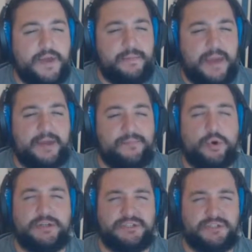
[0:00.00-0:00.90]
make
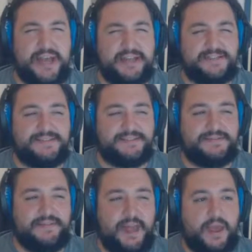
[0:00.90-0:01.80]
more sense
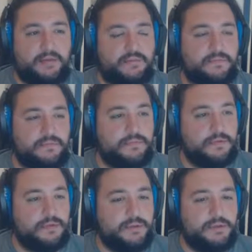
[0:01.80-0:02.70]
than
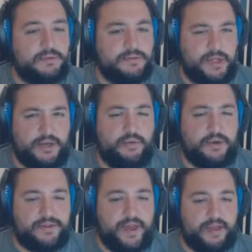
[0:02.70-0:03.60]
you
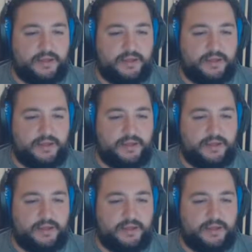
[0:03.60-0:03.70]
would think.